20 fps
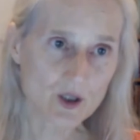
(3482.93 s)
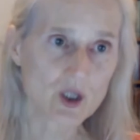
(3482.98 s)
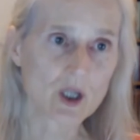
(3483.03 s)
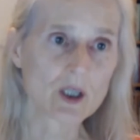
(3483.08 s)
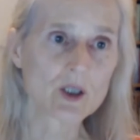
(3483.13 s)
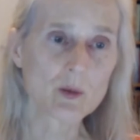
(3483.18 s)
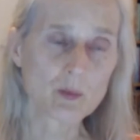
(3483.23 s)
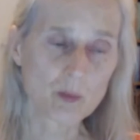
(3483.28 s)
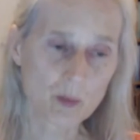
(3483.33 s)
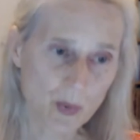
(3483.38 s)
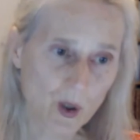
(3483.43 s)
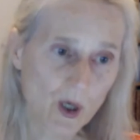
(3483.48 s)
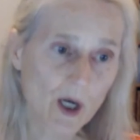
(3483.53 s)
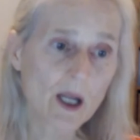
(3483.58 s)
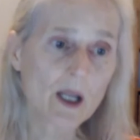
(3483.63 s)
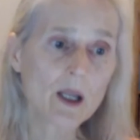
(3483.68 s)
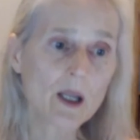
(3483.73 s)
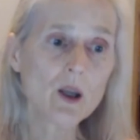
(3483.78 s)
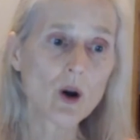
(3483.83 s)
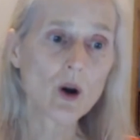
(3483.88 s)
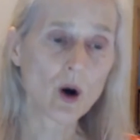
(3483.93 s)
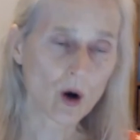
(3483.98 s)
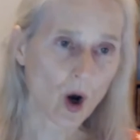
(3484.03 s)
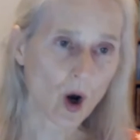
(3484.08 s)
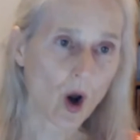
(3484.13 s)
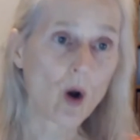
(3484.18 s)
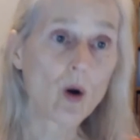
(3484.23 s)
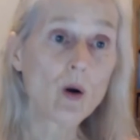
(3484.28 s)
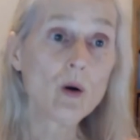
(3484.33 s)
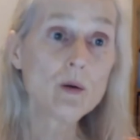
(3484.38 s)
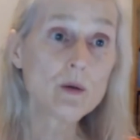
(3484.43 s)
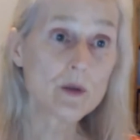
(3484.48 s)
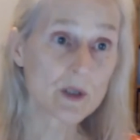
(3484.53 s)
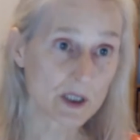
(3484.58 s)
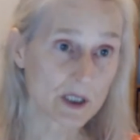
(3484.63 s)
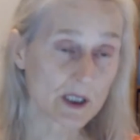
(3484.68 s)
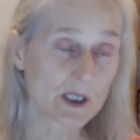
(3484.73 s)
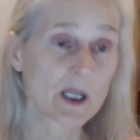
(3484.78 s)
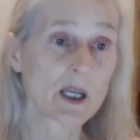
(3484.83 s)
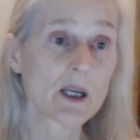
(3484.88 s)
just bring your own
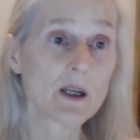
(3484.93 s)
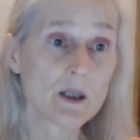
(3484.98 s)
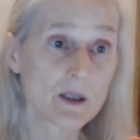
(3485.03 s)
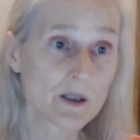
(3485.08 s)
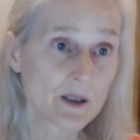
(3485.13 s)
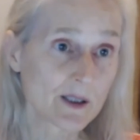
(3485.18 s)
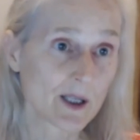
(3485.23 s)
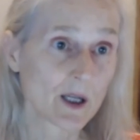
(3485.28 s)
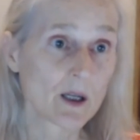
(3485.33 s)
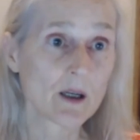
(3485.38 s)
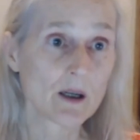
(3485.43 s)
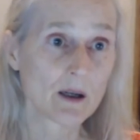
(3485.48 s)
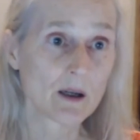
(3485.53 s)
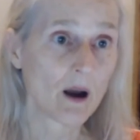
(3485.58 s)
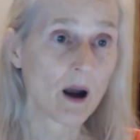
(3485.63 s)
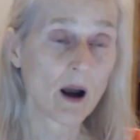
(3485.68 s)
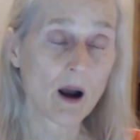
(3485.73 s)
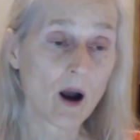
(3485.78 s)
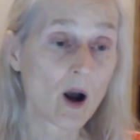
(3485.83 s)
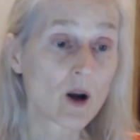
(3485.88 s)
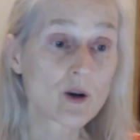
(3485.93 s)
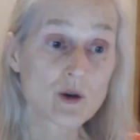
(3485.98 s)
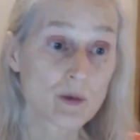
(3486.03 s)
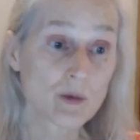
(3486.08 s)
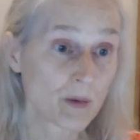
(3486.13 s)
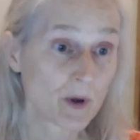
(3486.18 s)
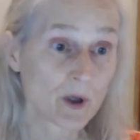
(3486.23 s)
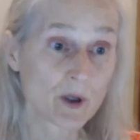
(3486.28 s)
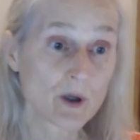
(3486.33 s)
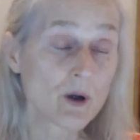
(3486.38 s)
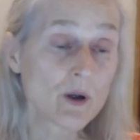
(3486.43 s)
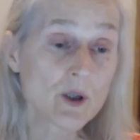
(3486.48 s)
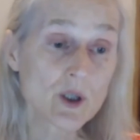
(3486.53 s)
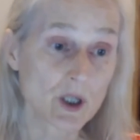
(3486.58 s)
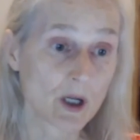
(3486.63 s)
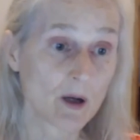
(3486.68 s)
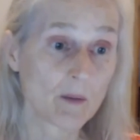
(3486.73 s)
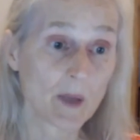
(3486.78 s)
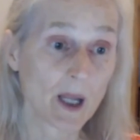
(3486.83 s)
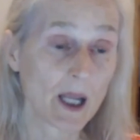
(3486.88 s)
skills and
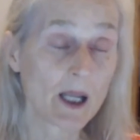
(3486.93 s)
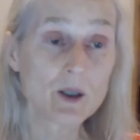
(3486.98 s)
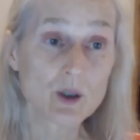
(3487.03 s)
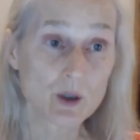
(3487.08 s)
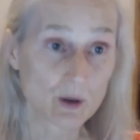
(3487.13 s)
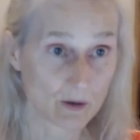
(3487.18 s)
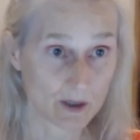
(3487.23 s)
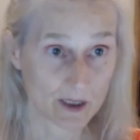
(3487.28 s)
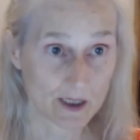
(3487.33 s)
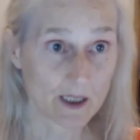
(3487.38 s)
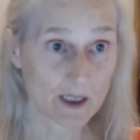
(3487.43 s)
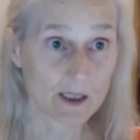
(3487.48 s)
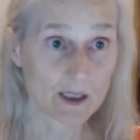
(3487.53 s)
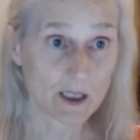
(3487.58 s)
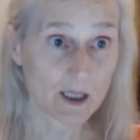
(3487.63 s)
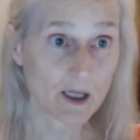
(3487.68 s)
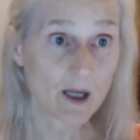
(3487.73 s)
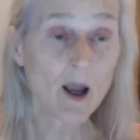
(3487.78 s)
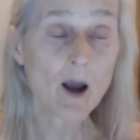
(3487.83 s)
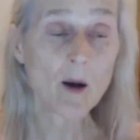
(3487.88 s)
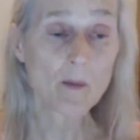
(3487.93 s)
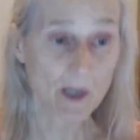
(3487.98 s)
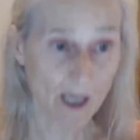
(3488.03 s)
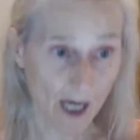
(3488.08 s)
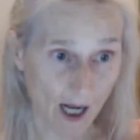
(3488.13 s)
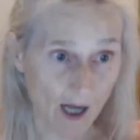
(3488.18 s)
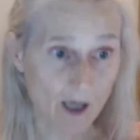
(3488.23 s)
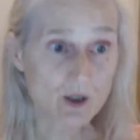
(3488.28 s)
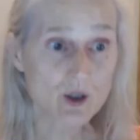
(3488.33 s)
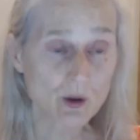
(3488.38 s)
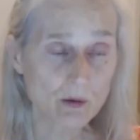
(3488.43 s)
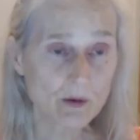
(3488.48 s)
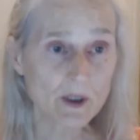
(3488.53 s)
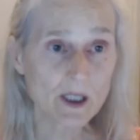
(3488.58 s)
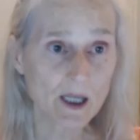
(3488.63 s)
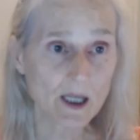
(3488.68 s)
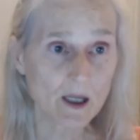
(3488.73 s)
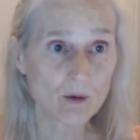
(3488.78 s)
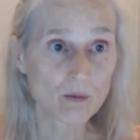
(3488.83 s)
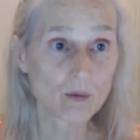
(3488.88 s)
entrepreneurship into a city, but
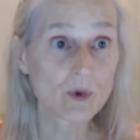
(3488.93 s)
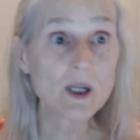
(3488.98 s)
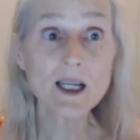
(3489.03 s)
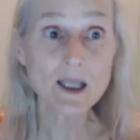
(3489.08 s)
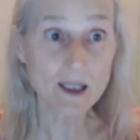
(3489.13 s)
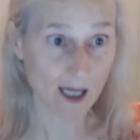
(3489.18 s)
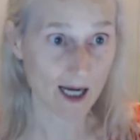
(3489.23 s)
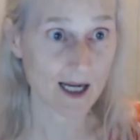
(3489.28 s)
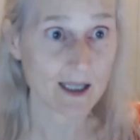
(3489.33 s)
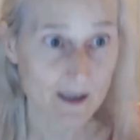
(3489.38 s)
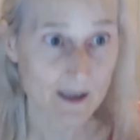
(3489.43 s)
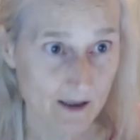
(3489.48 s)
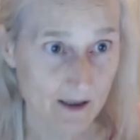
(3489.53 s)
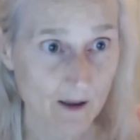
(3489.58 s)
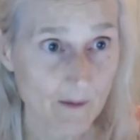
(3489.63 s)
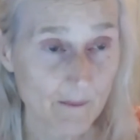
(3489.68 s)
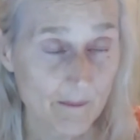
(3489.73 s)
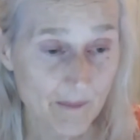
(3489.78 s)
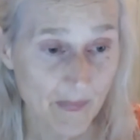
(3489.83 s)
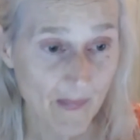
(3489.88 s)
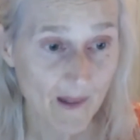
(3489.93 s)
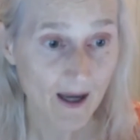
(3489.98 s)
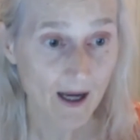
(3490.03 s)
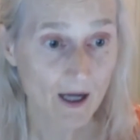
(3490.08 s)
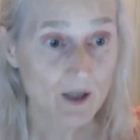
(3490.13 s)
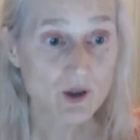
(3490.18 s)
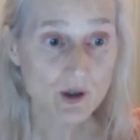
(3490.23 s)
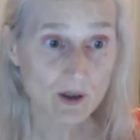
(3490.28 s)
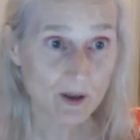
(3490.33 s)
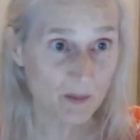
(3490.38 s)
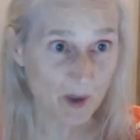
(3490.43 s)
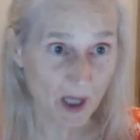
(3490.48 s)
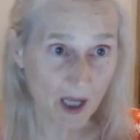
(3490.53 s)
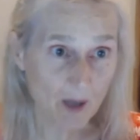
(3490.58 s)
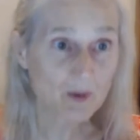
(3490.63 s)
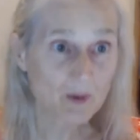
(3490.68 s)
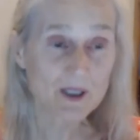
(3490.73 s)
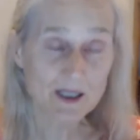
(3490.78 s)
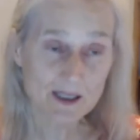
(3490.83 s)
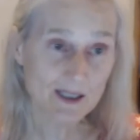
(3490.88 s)
actually realize them, actually be
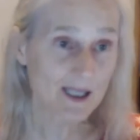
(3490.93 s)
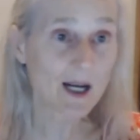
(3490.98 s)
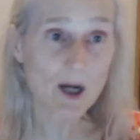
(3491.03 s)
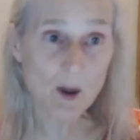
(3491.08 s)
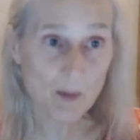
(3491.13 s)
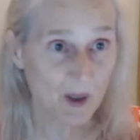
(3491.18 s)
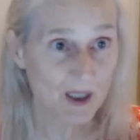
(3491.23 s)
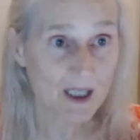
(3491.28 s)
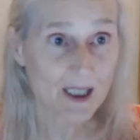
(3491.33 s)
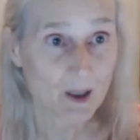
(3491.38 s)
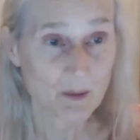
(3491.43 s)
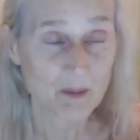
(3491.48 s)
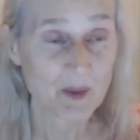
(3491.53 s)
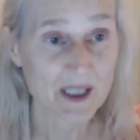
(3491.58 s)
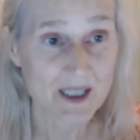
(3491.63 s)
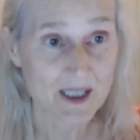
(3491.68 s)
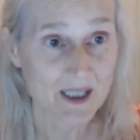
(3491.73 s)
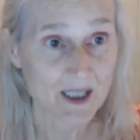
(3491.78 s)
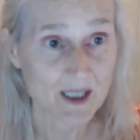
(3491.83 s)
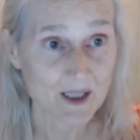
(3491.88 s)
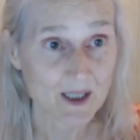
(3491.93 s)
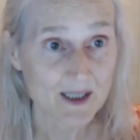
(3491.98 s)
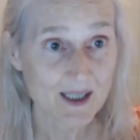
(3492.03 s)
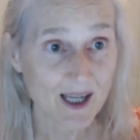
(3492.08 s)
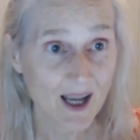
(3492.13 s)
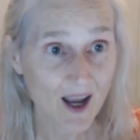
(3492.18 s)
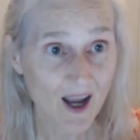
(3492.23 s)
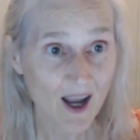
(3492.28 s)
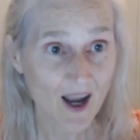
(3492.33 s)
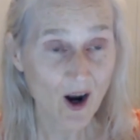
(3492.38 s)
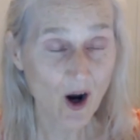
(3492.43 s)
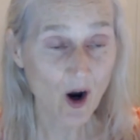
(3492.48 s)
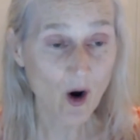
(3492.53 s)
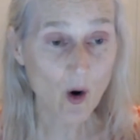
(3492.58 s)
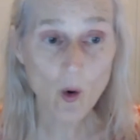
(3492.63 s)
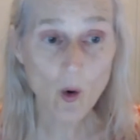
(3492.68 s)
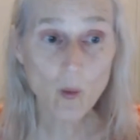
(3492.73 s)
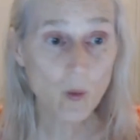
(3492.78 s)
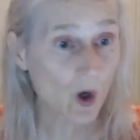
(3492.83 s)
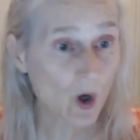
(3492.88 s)
able to set up a little business
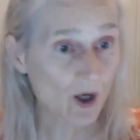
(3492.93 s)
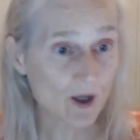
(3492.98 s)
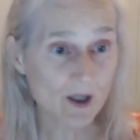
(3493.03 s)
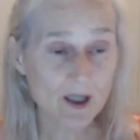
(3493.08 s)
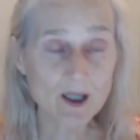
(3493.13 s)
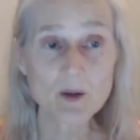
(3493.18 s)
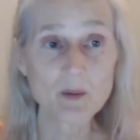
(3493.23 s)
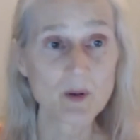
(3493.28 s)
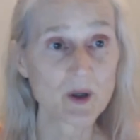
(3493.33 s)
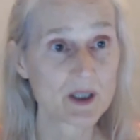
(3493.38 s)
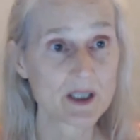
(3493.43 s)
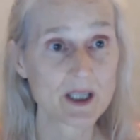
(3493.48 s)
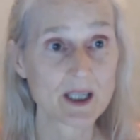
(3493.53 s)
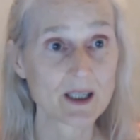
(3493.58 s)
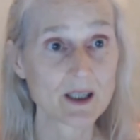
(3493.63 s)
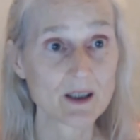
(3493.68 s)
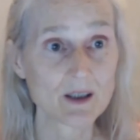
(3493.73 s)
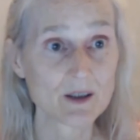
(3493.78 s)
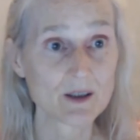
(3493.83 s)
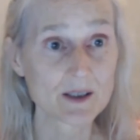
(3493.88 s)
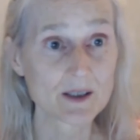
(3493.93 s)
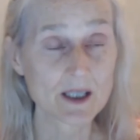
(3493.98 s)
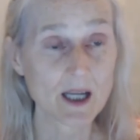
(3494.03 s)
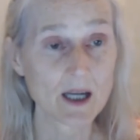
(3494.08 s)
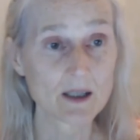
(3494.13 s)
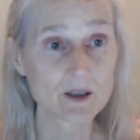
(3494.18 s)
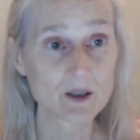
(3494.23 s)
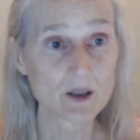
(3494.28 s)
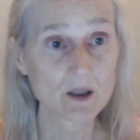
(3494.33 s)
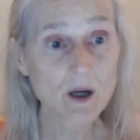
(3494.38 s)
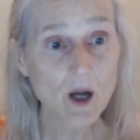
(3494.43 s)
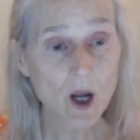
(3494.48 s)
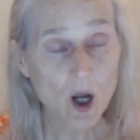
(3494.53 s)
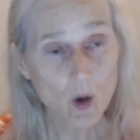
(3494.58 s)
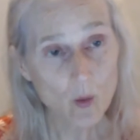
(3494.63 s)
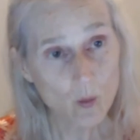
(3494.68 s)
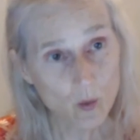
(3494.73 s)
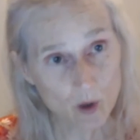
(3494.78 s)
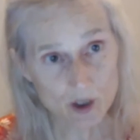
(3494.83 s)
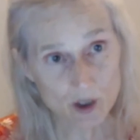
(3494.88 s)
or work in a particular sector,
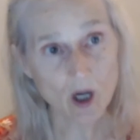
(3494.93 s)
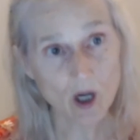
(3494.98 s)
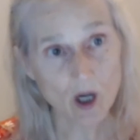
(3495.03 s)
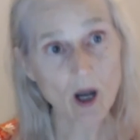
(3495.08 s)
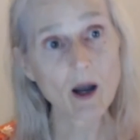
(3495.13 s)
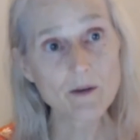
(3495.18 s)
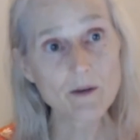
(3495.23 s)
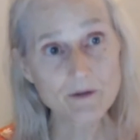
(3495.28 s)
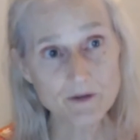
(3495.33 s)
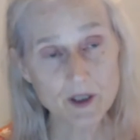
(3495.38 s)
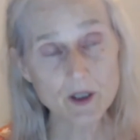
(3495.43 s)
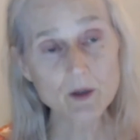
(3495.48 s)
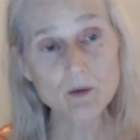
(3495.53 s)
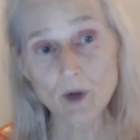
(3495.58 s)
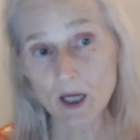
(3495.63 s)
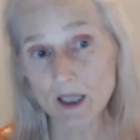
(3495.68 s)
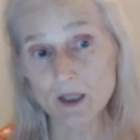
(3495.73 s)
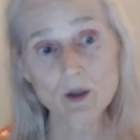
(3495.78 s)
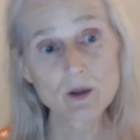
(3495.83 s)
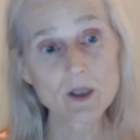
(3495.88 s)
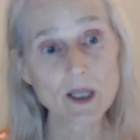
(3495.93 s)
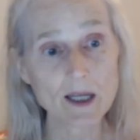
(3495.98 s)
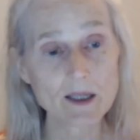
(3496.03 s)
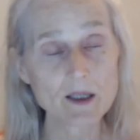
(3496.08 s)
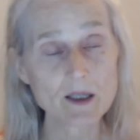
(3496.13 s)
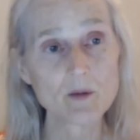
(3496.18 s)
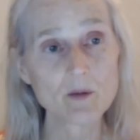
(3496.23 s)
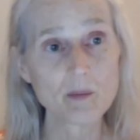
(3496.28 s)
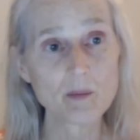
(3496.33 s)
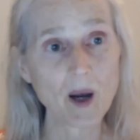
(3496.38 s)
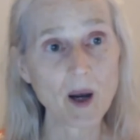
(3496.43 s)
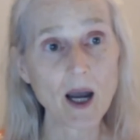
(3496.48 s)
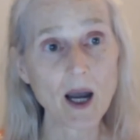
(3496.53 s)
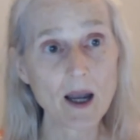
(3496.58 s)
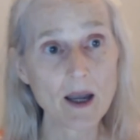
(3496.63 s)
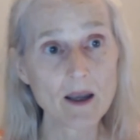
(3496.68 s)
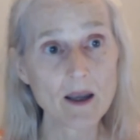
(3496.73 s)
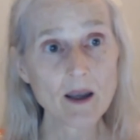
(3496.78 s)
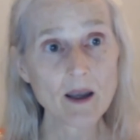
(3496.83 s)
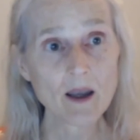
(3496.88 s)
was often regulated
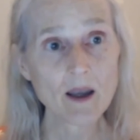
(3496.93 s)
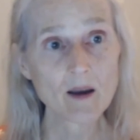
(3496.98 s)
by,